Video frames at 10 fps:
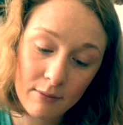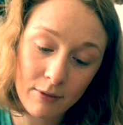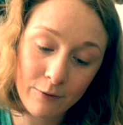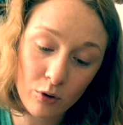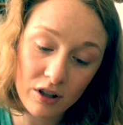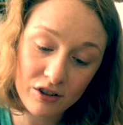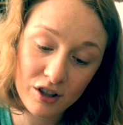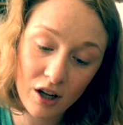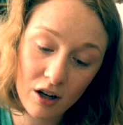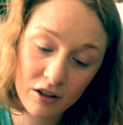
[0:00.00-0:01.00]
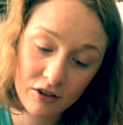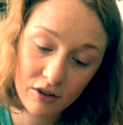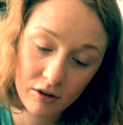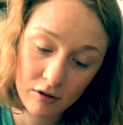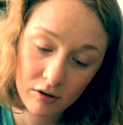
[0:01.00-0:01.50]
before you start,
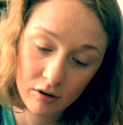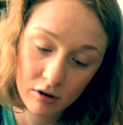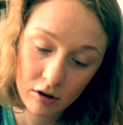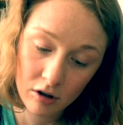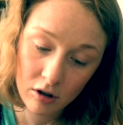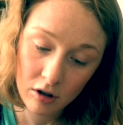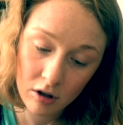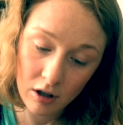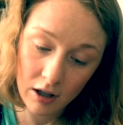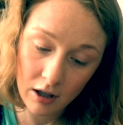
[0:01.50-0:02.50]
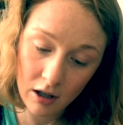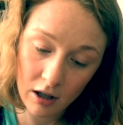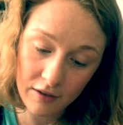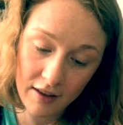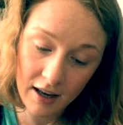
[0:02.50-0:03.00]

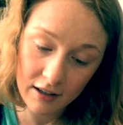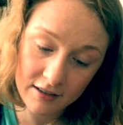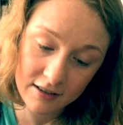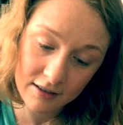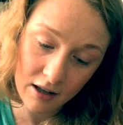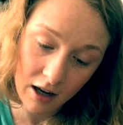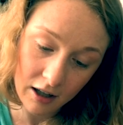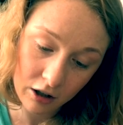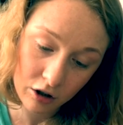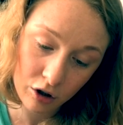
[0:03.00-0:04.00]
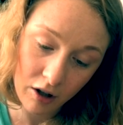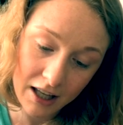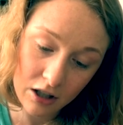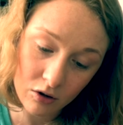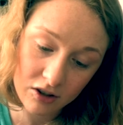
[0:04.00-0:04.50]
and then
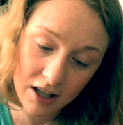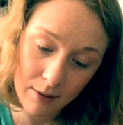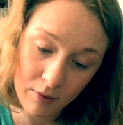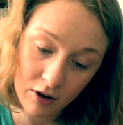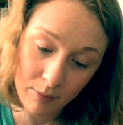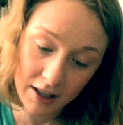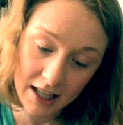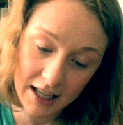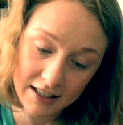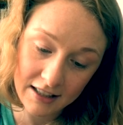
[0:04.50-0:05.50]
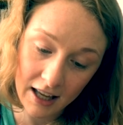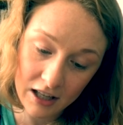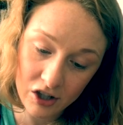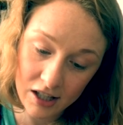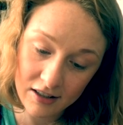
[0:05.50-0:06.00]
create your tip at the beginning
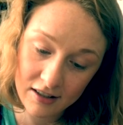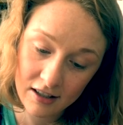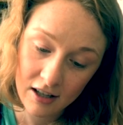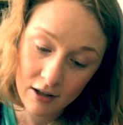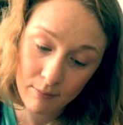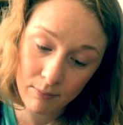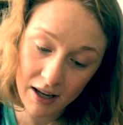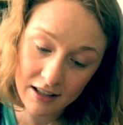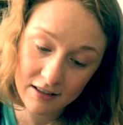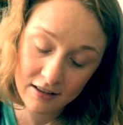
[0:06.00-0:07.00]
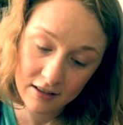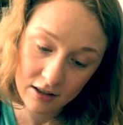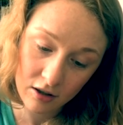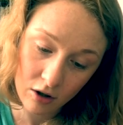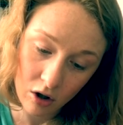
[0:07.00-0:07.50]
stages
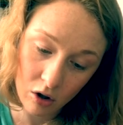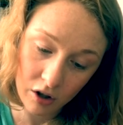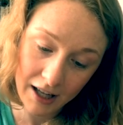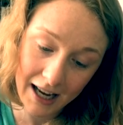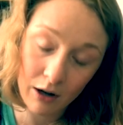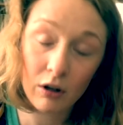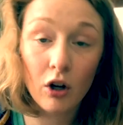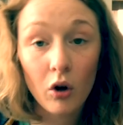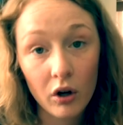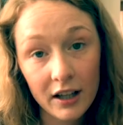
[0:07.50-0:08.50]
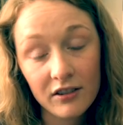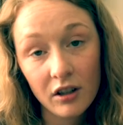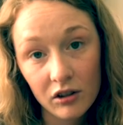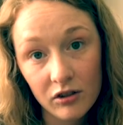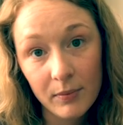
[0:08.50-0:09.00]
based on how long it's
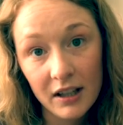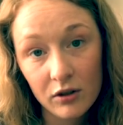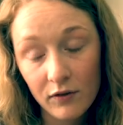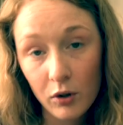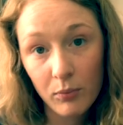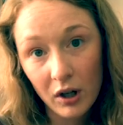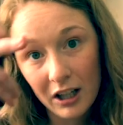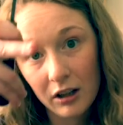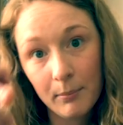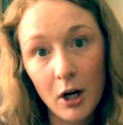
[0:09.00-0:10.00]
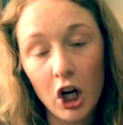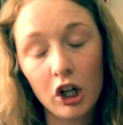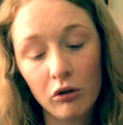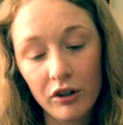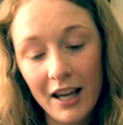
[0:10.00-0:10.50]
going to be. So if you put a little
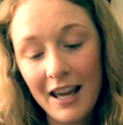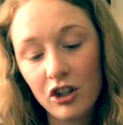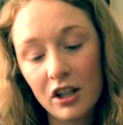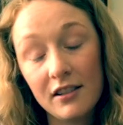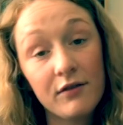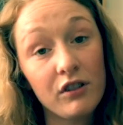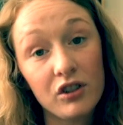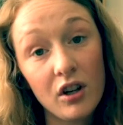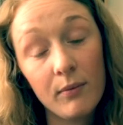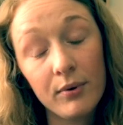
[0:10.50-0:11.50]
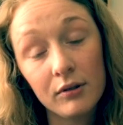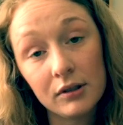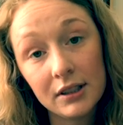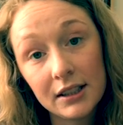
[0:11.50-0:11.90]
marker on the edges, for example,